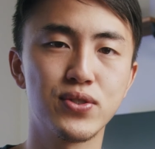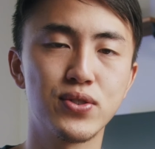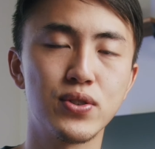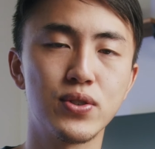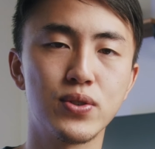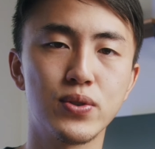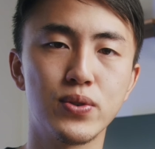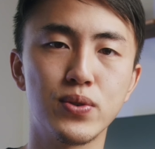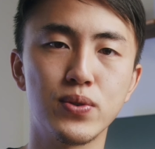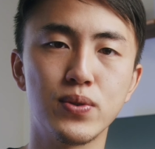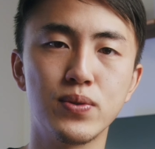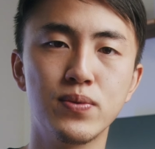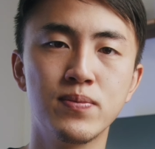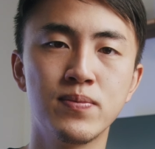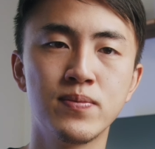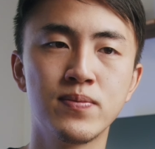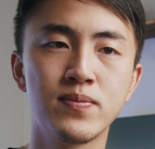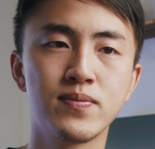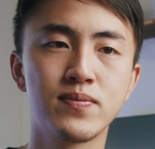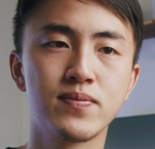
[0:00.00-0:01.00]
to,
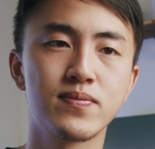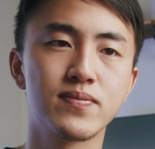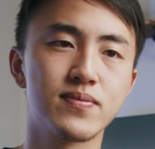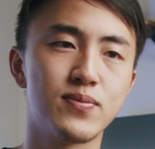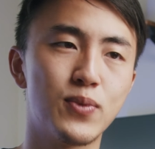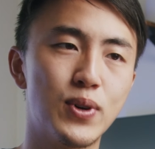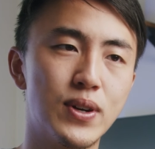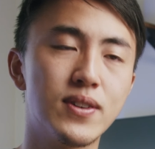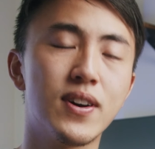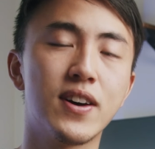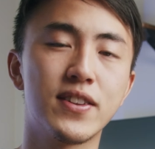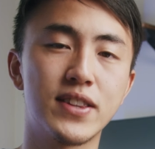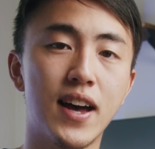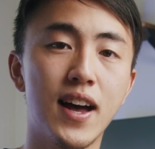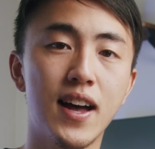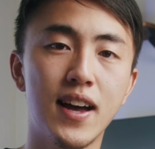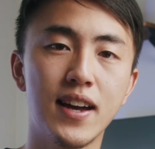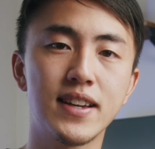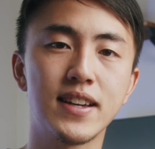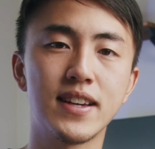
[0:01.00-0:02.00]
well, on the
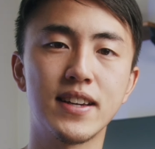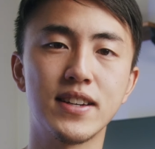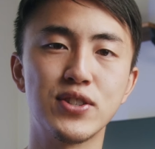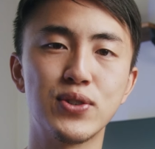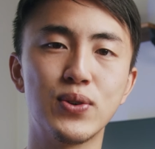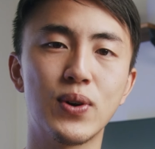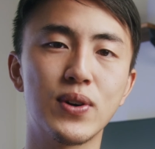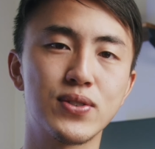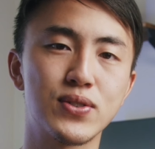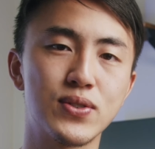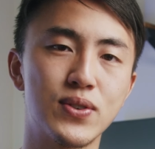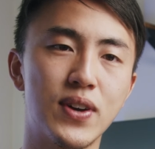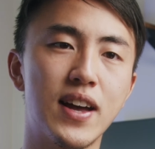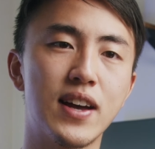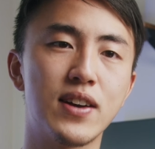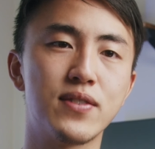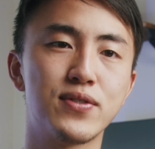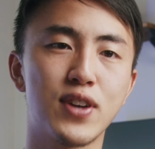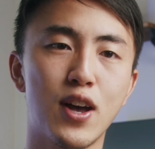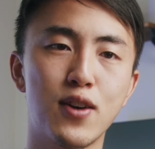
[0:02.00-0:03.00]
high end, you also
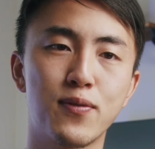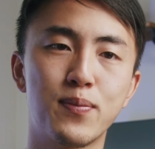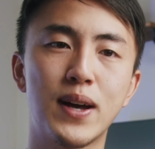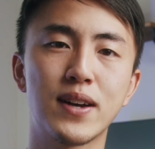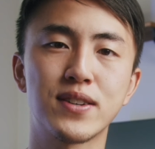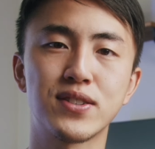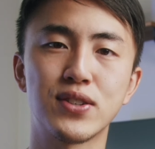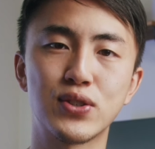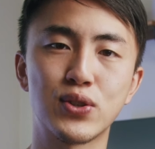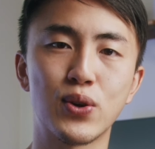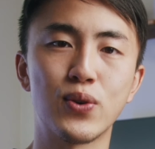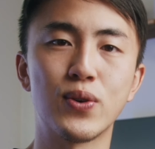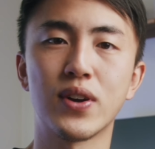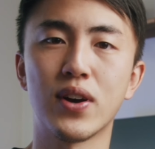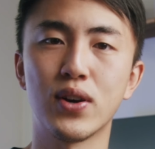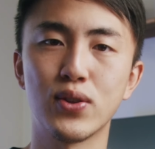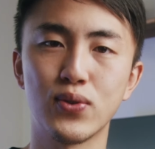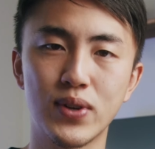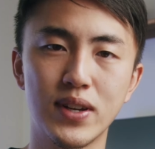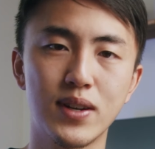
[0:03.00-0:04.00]
have softboxes going
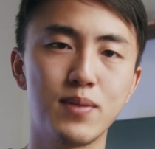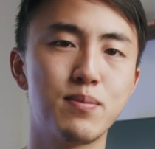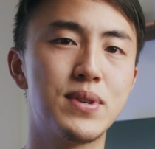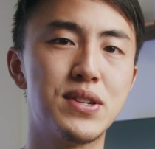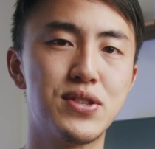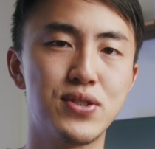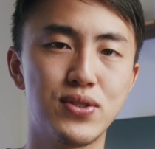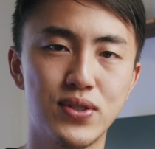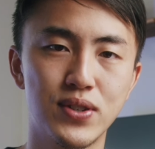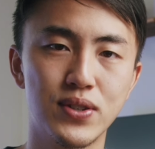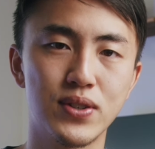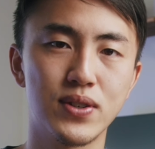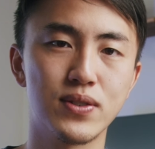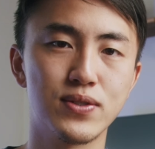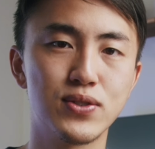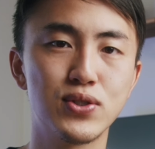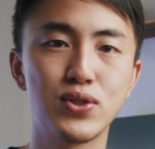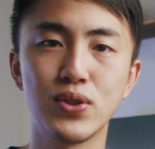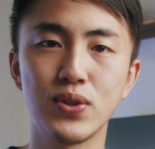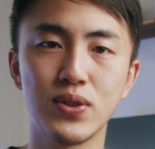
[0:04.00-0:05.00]
all the way up until
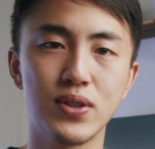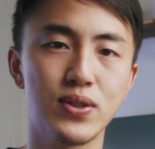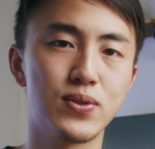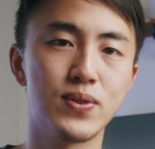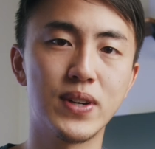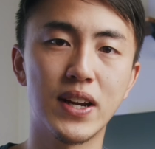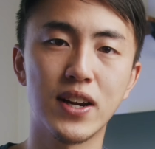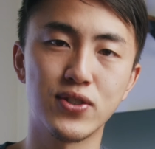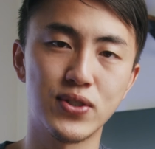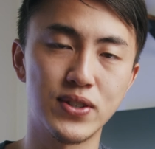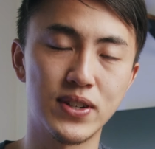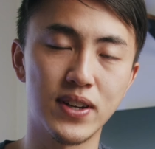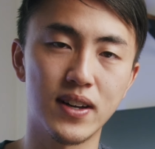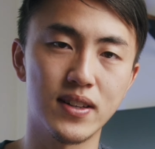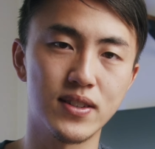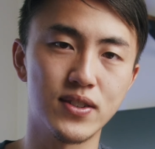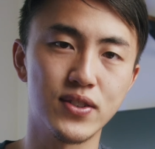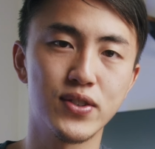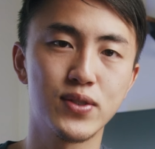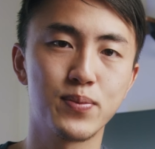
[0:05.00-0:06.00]
$200 to
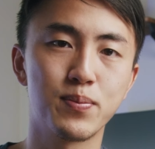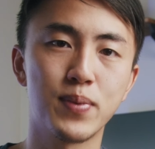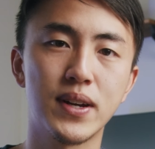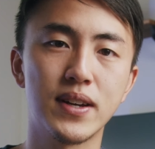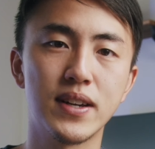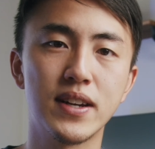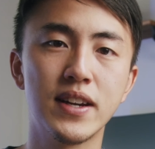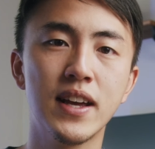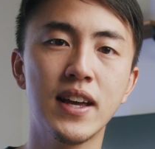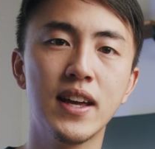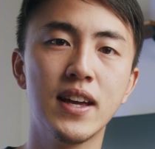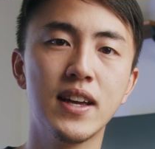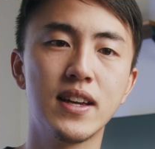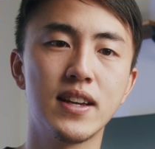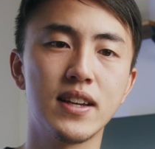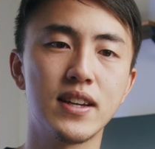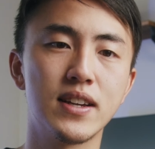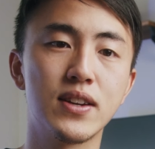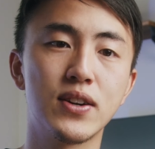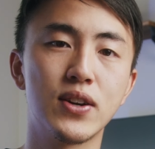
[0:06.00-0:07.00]
$300. But
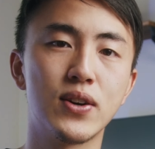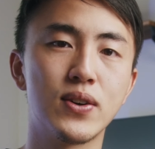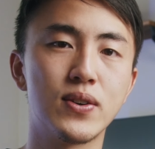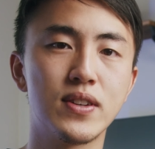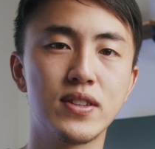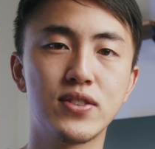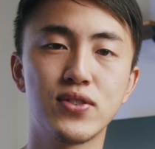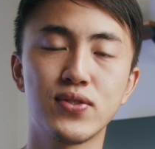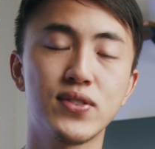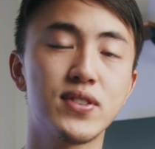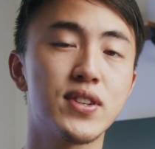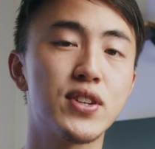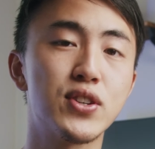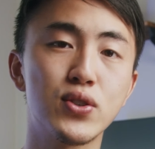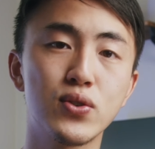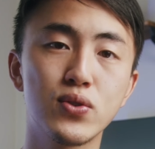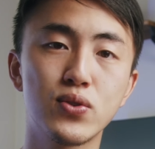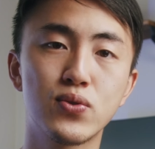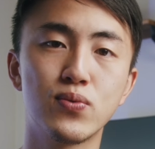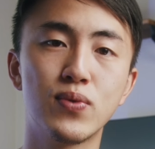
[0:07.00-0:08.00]
you know, there's a
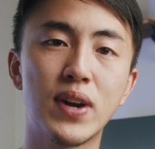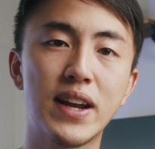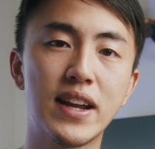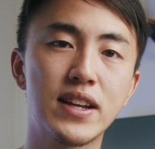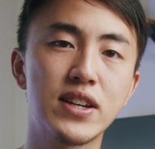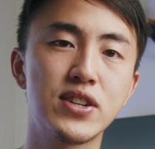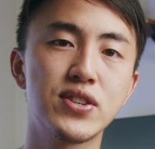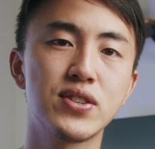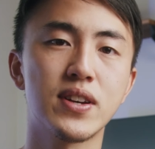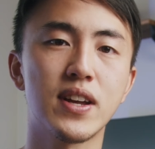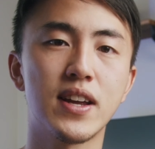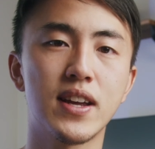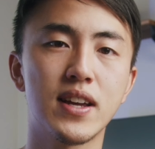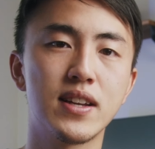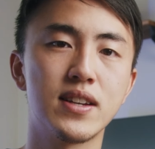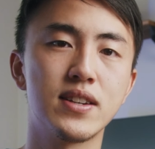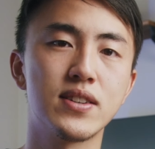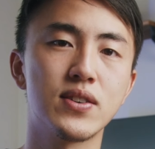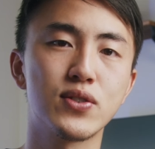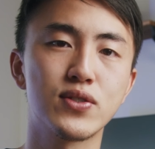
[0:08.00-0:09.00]
huge range,
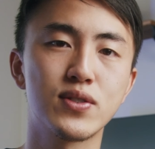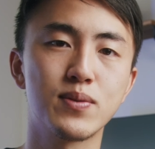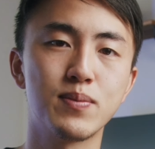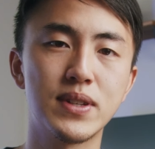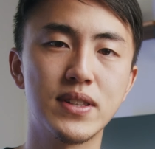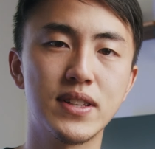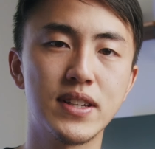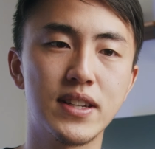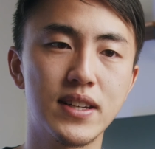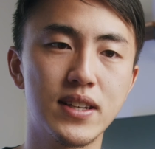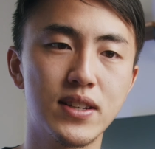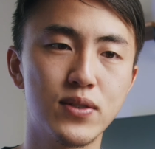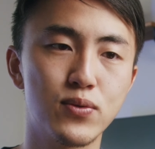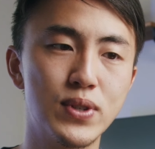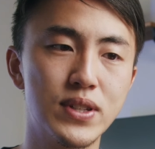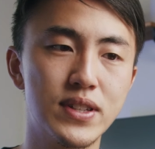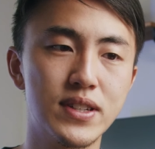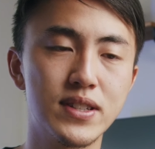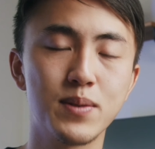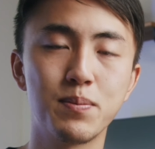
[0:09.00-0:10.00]
and ultimately it
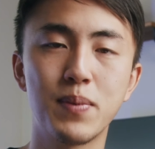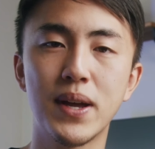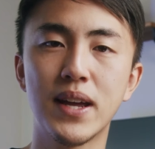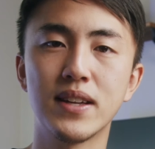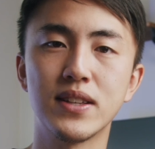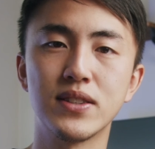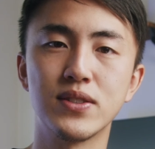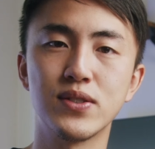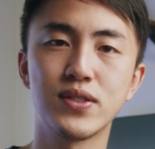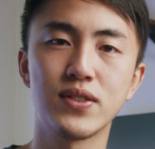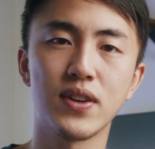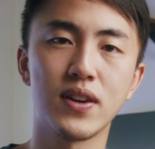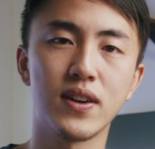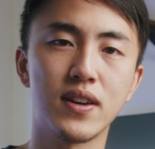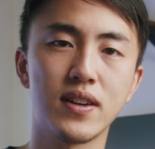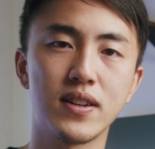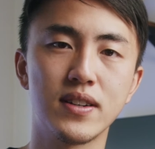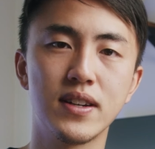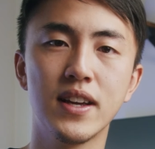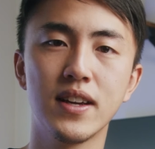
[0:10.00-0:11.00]
really depends
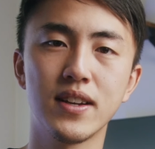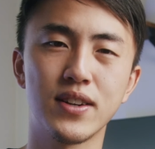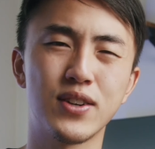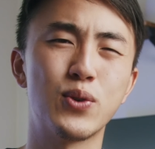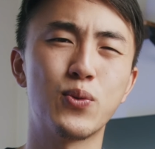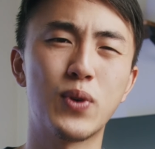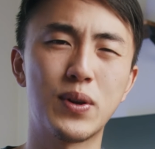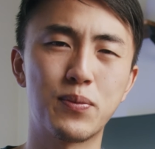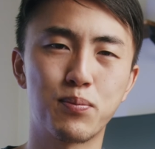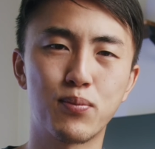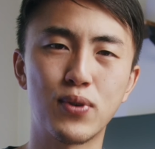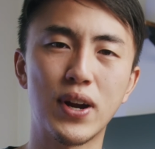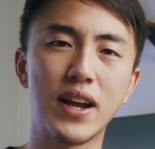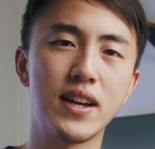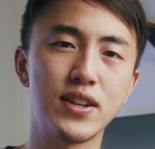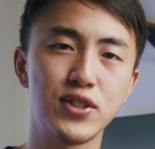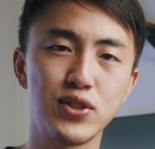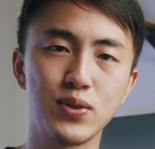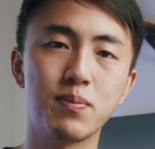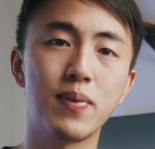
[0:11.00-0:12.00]
on, you know, what
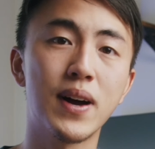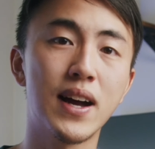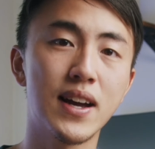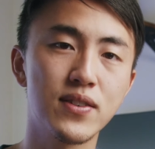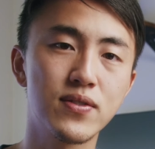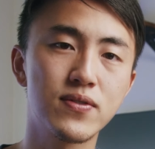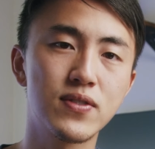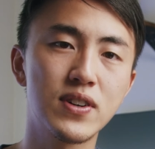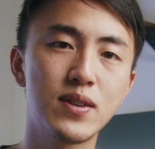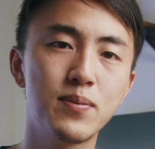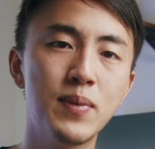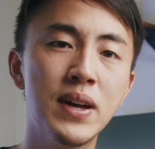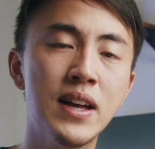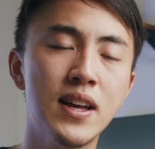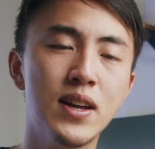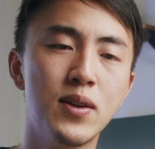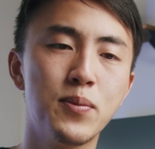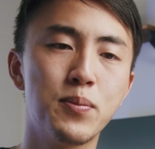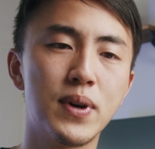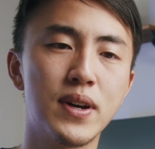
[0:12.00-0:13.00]
brand you buy from.
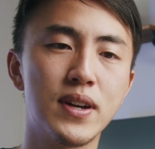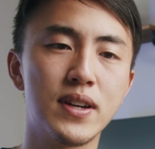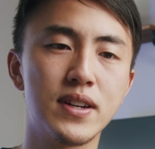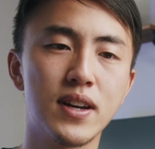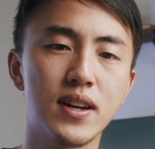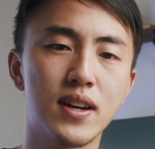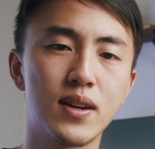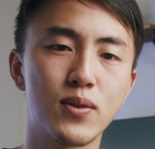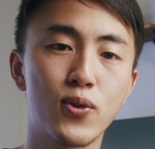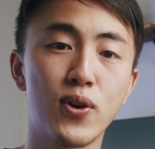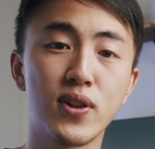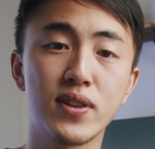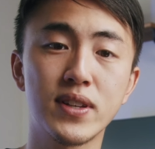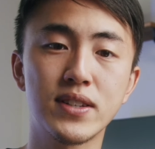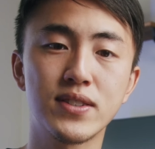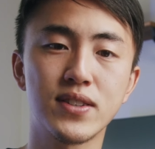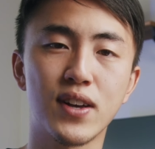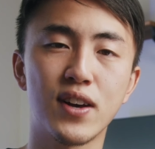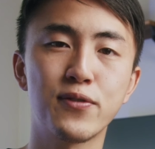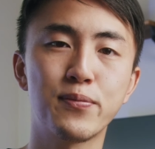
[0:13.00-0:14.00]
But quality
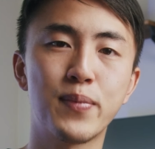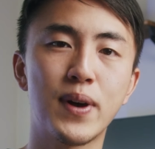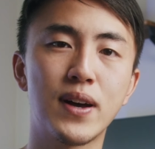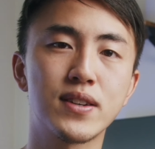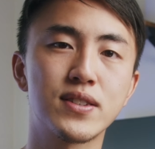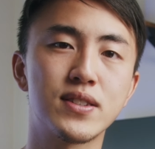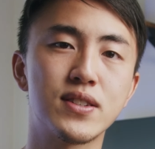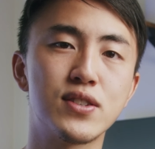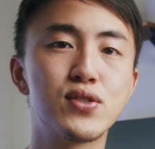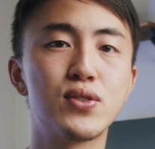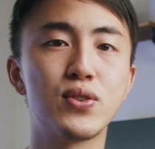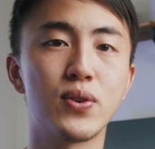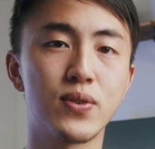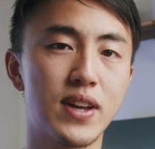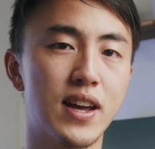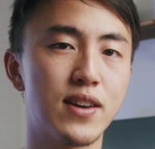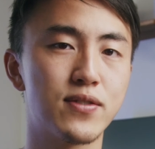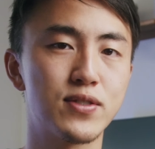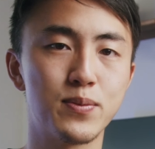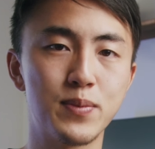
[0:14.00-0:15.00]
softboxes don't
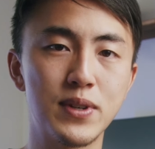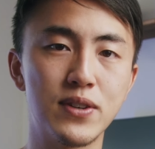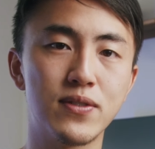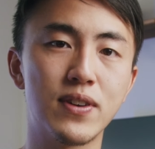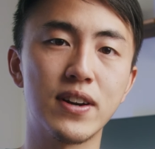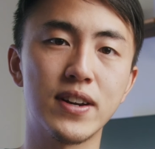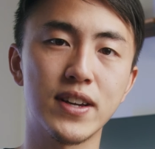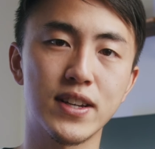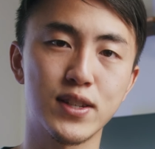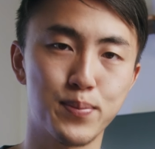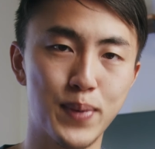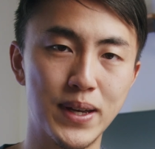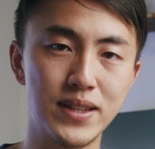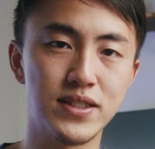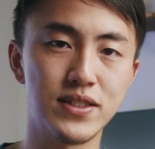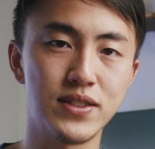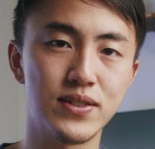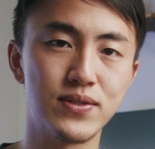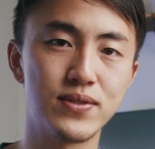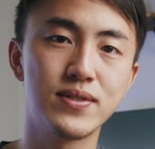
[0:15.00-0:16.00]
have to be very
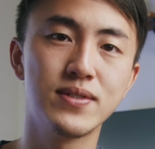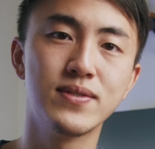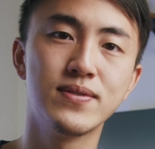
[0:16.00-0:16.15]
expensive.